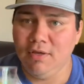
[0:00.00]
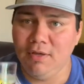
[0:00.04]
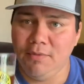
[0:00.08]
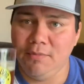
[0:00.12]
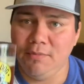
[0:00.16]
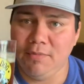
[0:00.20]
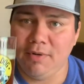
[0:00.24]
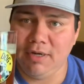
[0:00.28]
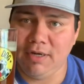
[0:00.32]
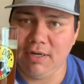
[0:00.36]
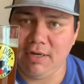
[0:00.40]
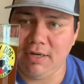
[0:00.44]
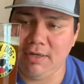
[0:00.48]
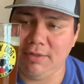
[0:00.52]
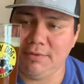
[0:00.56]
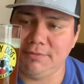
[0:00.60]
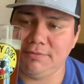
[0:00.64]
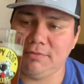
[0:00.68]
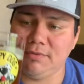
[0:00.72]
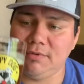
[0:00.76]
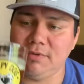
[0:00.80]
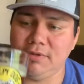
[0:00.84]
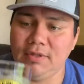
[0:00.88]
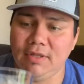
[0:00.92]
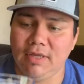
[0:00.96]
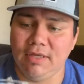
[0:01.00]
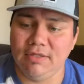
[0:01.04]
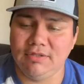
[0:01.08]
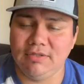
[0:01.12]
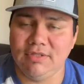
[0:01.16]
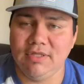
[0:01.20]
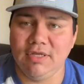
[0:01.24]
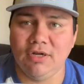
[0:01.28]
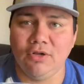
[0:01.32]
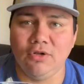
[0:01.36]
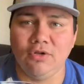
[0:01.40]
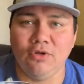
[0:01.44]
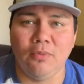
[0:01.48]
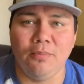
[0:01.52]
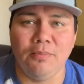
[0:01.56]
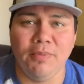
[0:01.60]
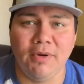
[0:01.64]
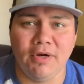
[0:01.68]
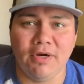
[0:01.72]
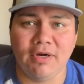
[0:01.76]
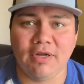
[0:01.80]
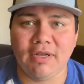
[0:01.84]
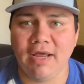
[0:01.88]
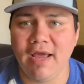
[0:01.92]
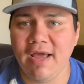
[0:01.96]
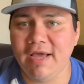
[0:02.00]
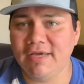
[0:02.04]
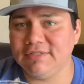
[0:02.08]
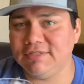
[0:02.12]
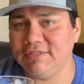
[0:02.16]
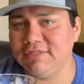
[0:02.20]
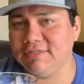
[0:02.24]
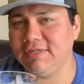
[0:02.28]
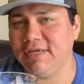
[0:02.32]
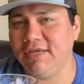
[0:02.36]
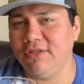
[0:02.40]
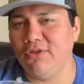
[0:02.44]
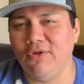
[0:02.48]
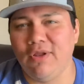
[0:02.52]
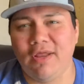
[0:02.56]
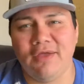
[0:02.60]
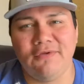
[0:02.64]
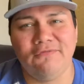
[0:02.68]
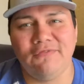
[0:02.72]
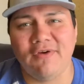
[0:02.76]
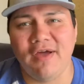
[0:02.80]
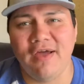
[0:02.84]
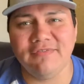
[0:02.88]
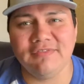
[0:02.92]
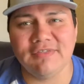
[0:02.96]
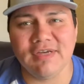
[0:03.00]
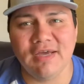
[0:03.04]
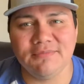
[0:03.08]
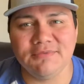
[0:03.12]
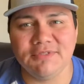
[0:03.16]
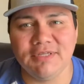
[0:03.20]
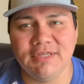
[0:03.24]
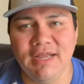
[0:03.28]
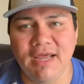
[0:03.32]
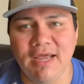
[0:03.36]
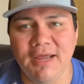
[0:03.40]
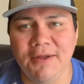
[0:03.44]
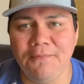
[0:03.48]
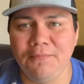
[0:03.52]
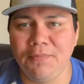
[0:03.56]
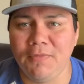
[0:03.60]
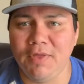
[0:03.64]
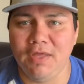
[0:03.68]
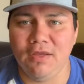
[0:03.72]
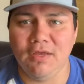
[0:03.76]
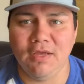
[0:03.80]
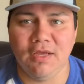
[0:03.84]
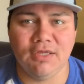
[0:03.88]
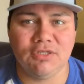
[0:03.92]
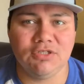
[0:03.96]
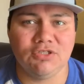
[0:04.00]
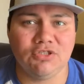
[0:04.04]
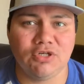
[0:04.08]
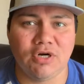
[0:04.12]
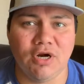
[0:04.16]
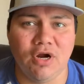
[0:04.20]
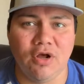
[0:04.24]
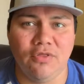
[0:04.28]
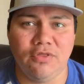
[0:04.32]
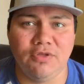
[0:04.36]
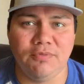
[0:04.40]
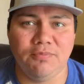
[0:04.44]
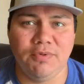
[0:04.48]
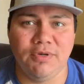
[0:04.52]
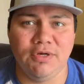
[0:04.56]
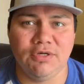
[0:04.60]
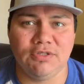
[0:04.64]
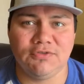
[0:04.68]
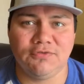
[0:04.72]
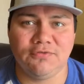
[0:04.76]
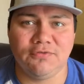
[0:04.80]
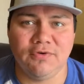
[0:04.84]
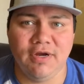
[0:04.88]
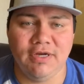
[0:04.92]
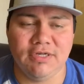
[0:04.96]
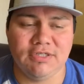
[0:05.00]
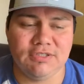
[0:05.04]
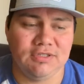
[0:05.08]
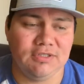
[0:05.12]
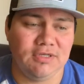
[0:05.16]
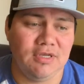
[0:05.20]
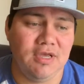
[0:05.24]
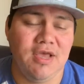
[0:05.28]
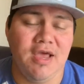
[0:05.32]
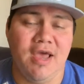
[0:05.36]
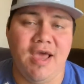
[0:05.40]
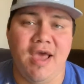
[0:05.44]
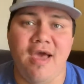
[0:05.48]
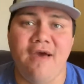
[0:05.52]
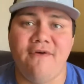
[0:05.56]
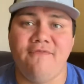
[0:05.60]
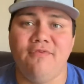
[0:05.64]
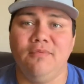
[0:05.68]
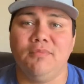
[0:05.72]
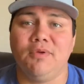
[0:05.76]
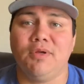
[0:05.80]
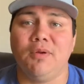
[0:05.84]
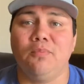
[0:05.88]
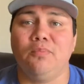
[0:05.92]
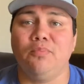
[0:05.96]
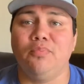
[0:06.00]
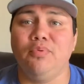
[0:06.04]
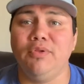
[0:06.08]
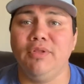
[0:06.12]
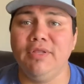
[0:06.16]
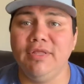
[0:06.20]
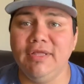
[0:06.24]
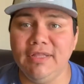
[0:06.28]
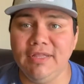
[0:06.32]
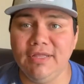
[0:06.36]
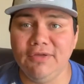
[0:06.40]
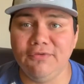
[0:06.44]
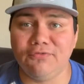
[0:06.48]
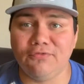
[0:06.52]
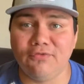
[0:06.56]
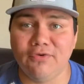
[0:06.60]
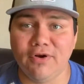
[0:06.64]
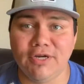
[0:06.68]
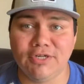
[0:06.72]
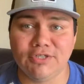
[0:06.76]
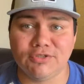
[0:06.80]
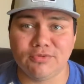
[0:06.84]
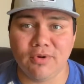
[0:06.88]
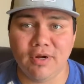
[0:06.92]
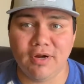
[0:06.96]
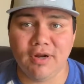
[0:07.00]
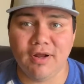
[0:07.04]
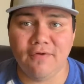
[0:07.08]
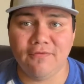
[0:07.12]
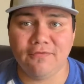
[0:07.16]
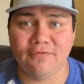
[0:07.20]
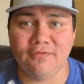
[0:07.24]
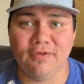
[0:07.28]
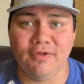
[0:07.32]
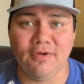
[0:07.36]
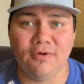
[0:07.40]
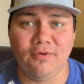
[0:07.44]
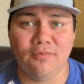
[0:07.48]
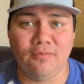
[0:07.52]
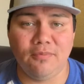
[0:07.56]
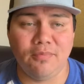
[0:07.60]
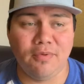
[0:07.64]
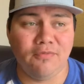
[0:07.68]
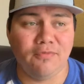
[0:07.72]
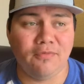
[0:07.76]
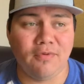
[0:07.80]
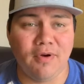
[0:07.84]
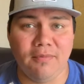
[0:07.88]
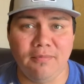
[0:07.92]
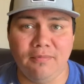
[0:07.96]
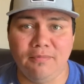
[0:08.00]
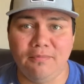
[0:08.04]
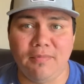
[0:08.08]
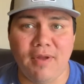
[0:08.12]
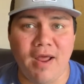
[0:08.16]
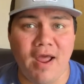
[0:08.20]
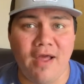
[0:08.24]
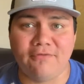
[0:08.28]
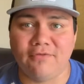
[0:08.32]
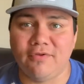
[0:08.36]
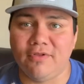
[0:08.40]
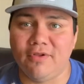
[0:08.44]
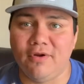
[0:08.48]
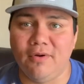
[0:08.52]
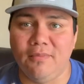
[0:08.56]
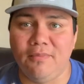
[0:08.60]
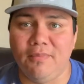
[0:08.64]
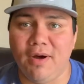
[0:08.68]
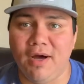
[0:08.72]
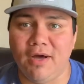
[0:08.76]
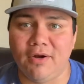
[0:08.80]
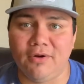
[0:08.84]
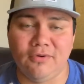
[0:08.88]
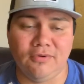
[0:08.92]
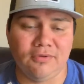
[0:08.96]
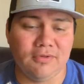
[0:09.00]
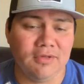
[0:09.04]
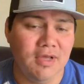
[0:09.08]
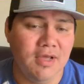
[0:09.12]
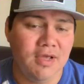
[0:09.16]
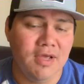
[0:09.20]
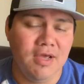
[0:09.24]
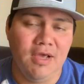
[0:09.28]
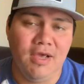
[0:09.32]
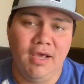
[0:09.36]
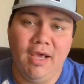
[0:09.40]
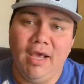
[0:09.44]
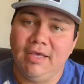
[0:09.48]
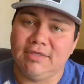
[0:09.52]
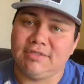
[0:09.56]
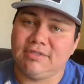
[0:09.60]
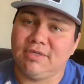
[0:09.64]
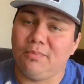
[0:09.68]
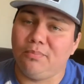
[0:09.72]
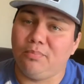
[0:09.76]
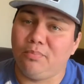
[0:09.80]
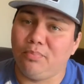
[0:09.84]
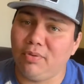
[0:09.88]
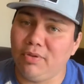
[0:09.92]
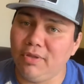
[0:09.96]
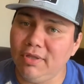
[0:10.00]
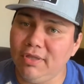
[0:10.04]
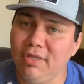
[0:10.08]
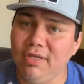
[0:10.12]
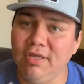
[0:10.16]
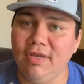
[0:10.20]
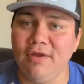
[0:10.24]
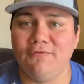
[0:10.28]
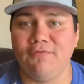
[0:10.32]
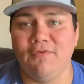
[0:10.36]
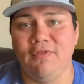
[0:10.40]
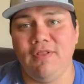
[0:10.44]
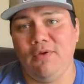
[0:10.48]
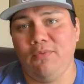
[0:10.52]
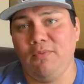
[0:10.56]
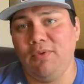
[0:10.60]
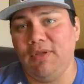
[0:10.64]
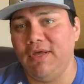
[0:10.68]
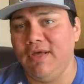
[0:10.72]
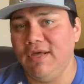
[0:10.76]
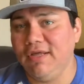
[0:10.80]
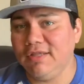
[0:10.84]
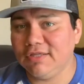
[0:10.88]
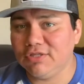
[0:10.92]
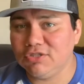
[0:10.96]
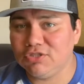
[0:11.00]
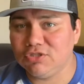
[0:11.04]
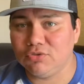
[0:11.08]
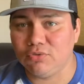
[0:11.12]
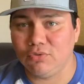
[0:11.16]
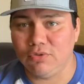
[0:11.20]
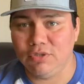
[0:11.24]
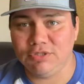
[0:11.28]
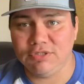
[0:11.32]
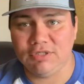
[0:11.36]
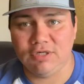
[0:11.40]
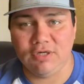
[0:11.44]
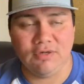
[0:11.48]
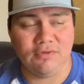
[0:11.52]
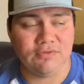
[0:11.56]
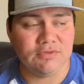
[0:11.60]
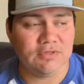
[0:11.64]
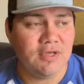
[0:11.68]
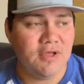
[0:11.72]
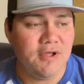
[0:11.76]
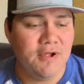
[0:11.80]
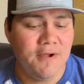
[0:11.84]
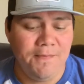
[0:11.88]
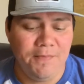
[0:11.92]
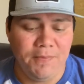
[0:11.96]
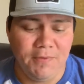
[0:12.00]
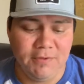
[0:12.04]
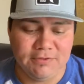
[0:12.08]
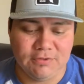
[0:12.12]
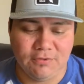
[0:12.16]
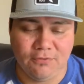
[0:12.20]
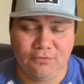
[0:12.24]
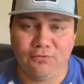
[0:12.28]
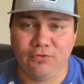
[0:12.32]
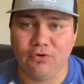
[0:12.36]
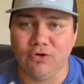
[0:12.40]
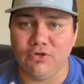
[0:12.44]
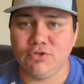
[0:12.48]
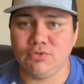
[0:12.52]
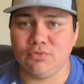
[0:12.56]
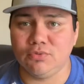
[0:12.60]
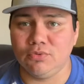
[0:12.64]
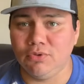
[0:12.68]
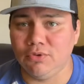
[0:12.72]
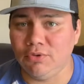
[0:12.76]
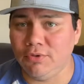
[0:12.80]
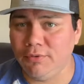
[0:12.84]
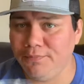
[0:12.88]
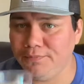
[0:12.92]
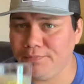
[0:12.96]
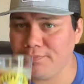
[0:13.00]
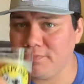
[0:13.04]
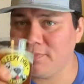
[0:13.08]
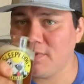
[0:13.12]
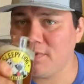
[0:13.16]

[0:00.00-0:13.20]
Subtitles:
But they did a little beer class that they do like 5 times a day, and you get to try all the beers fresh. Having them completely fresh right off, you know, after they're bottled, is completely different than when they hit the store shelves. So first rule,